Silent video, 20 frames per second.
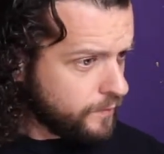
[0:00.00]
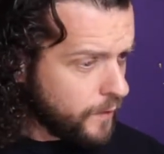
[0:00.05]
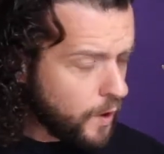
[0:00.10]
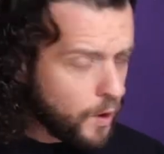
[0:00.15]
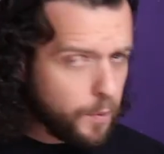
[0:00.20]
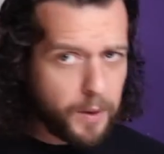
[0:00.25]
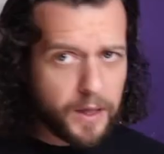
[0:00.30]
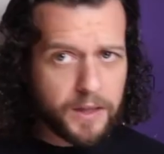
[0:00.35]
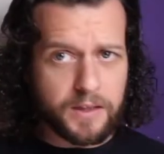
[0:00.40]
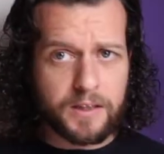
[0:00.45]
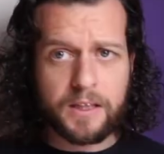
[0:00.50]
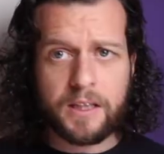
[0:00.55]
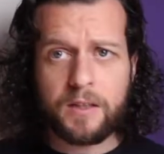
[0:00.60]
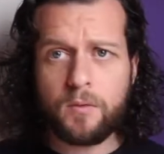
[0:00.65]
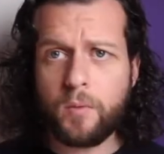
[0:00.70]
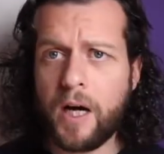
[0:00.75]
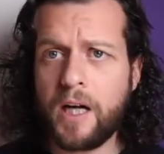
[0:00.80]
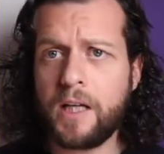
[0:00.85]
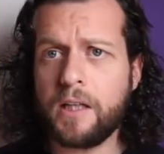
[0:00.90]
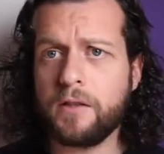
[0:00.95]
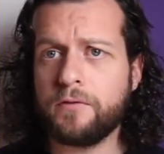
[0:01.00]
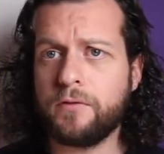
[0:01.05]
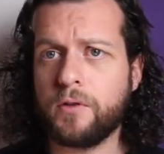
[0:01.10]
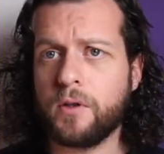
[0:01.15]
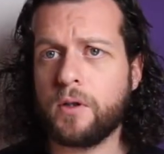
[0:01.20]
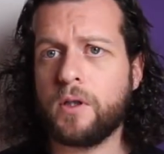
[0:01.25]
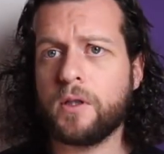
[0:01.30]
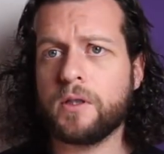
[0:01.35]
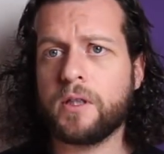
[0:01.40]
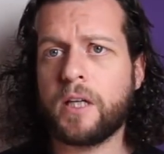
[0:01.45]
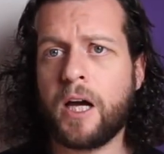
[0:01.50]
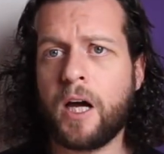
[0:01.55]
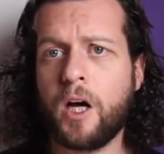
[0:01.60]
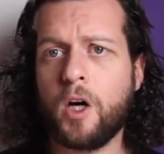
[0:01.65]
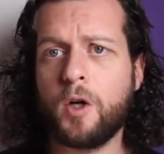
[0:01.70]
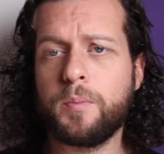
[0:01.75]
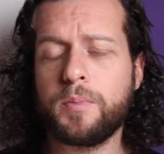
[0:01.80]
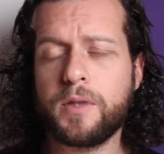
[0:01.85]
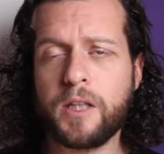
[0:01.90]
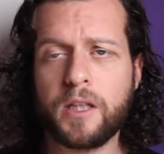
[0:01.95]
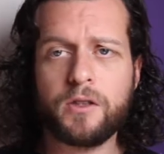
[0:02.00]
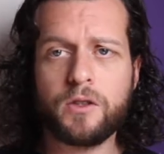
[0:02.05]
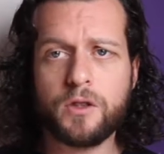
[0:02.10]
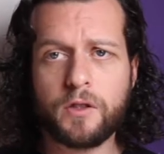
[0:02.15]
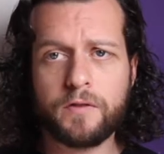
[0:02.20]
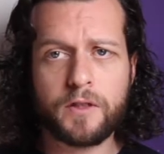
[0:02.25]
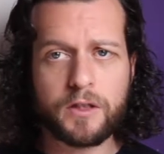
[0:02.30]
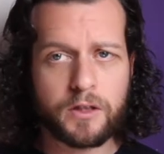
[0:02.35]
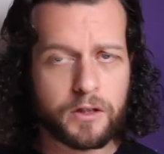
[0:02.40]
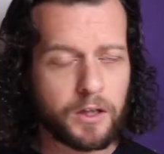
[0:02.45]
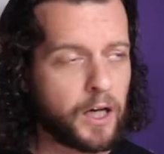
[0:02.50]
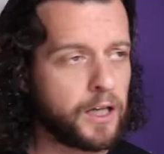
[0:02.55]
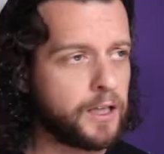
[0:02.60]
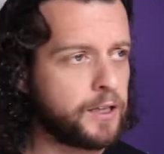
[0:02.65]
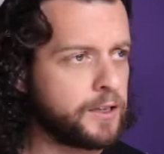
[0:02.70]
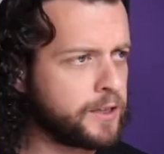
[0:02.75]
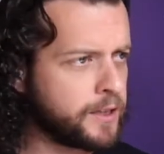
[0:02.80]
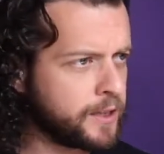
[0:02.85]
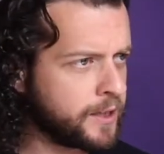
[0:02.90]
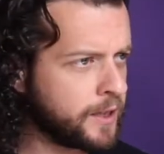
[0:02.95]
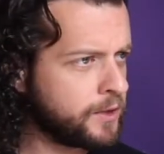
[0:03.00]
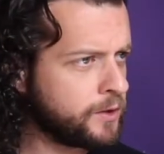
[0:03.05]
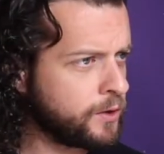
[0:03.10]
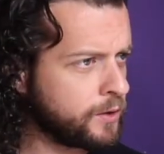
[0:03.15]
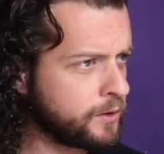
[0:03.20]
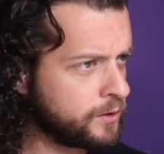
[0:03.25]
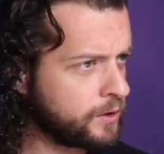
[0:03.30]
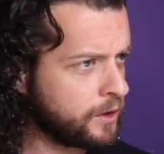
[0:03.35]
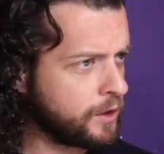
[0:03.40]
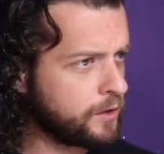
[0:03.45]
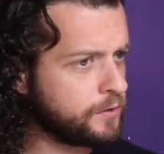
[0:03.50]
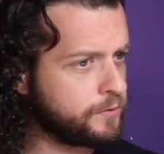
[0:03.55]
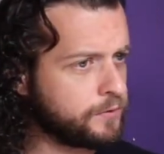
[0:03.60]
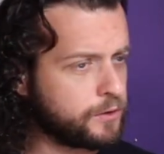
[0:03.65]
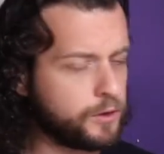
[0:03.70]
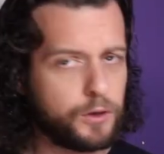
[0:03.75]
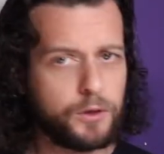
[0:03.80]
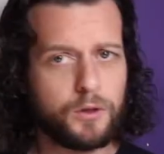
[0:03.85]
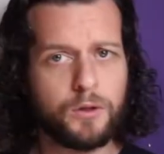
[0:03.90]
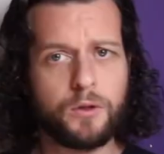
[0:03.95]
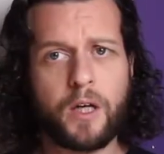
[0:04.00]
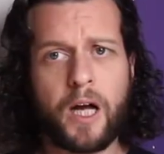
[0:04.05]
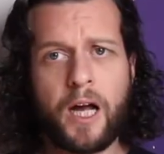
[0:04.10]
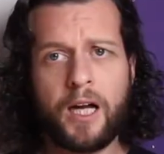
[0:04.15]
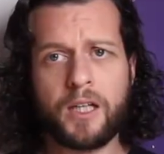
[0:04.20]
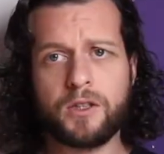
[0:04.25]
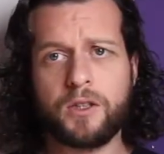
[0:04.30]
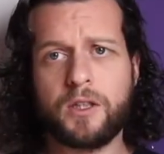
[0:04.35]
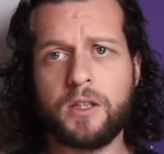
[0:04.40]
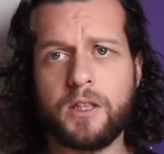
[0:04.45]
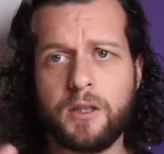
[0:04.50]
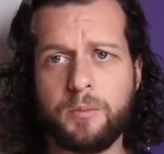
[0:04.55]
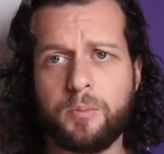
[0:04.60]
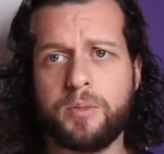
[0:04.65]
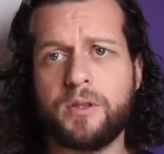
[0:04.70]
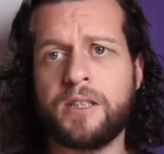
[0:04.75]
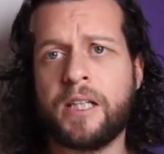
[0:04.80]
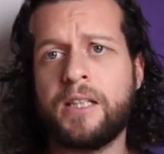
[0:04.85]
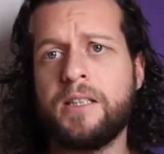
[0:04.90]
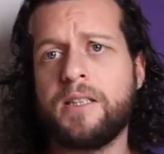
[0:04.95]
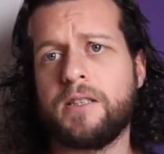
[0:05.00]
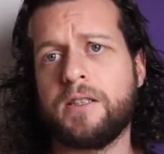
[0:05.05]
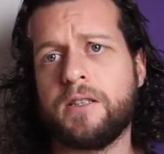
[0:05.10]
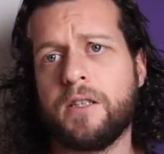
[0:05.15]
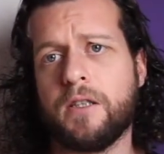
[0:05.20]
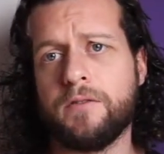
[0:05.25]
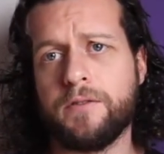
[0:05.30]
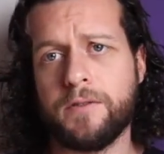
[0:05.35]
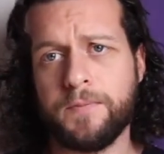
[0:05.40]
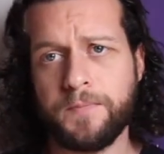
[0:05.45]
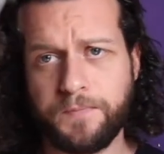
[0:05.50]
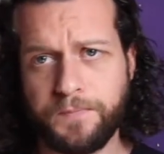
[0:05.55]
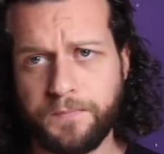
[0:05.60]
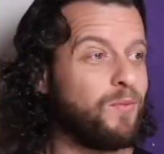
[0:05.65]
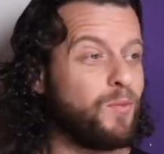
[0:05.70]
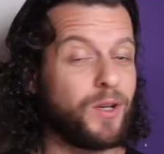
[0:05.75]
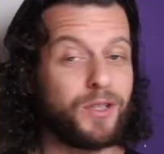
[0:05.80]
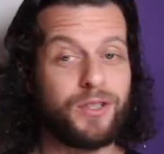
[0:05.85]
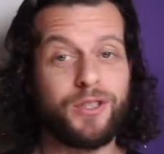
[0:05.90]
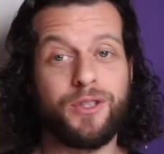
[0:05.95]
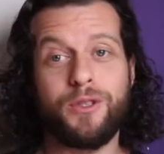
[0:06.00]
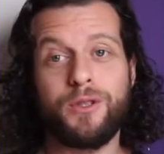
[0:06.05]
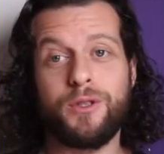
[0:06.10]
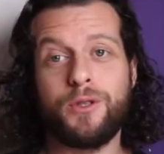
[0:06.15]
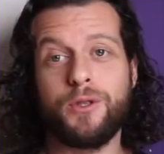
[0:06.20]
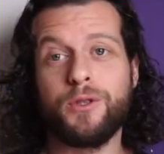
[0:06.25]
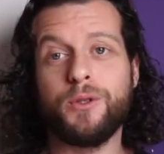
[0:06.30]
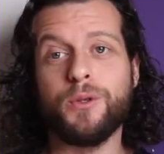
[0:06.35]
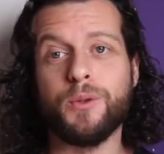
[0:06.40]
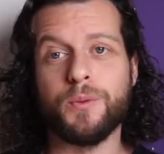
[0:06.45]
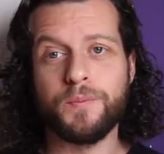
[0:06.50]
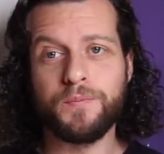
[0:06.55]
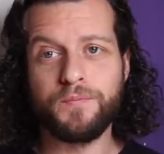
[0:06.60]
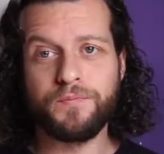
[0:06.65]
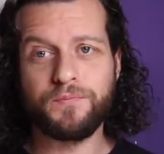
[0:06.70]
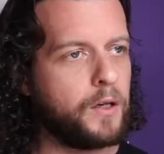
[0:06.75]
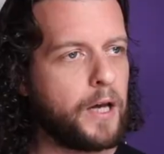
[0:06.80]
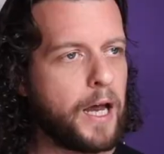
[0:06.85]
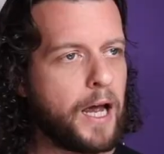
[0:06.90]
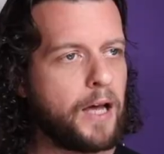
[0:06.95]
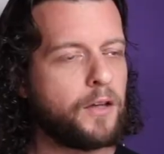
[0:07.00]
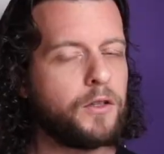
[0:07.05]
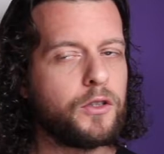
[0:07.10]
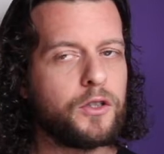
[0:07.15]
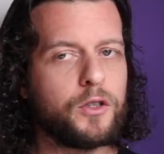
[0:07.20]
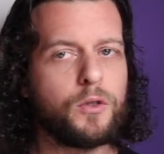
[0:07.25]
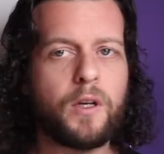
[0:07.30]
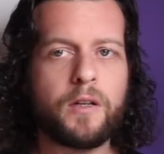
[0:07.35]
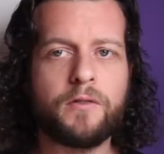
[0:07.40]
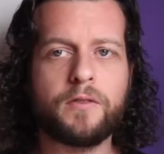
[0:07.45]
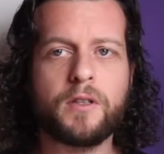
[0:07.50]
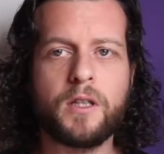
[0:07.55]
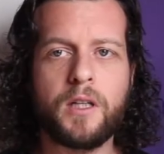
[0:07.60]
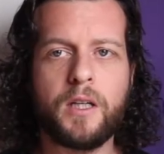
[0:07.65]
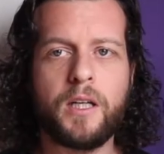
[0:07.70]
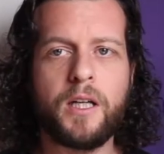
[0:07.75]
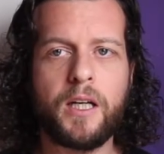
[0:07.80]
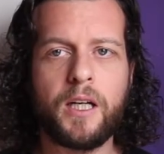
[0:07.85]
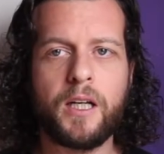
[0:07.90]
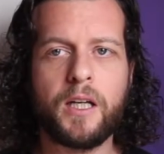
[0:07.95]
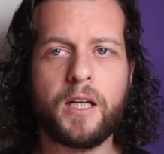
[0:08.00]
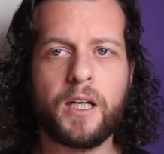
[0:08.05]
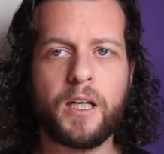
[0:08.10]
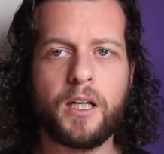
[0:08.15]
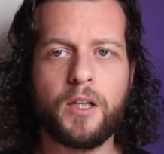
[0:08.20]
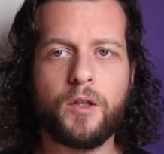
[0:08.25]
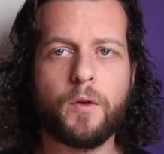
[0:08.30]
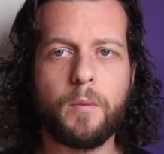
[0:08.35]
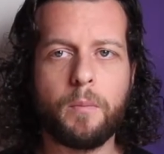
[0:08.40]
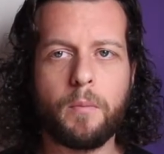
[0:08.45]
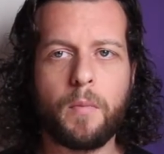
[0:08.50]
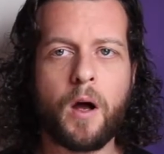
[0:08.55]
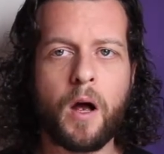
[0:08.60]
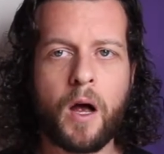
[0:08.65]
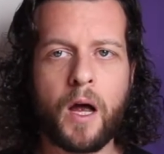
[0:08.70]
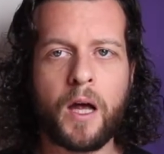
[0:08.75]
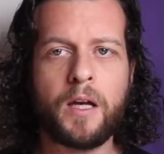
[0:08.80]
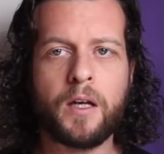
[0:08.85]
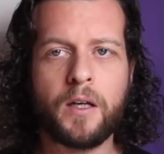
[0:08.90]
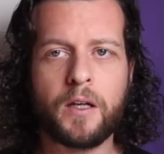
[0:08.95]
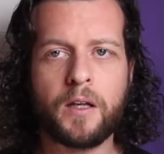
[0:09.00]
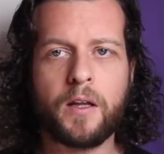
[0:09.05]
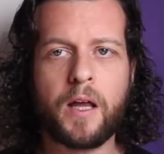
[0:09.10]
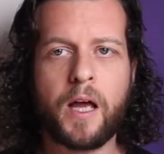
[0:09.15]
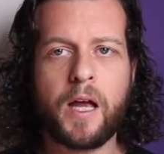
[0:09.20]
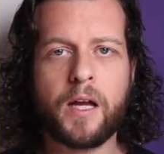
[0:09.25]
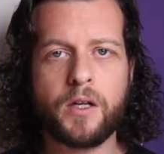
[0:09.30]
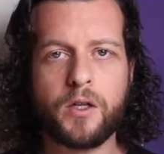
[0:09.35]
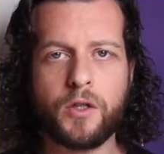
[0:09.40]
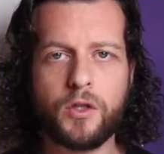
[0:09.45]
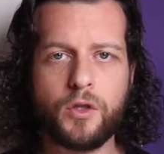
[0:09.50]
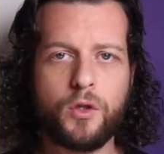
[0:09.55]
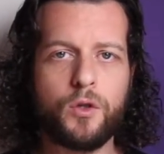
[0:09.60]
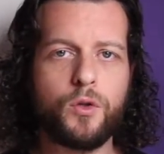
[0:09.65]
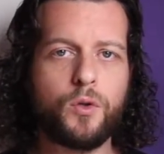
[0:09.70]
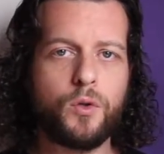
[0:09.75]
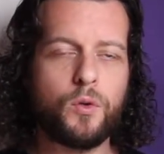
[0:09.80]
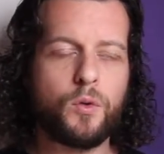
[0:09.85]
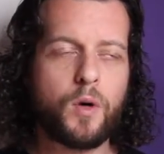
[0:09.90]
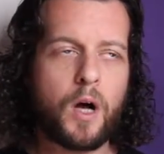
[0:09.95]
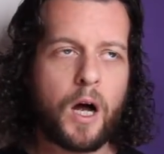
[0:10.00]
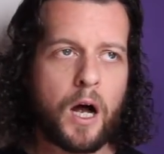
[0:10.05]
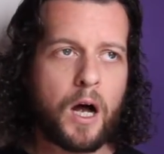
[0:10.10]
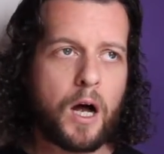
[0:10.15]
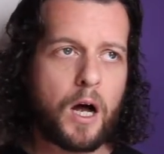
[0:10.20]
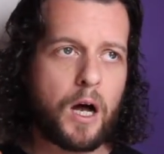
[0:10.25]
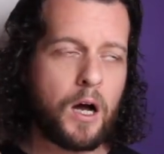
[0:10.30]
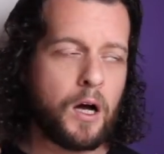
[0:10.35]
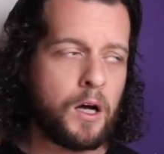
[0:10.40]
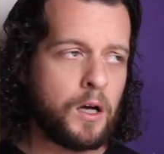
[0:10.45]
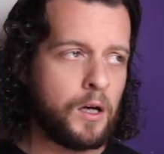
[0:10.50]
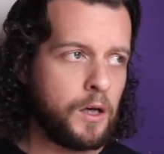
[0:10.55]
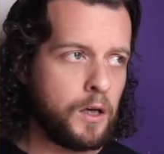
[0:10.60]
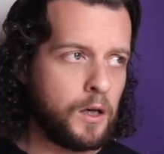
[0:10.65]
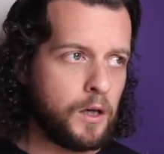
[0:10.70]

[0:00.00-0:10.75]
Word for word: You're basically waiting for the help that you've decided to get yourself to actually present itself. What do you do? Now that you have cleared in your mind that you are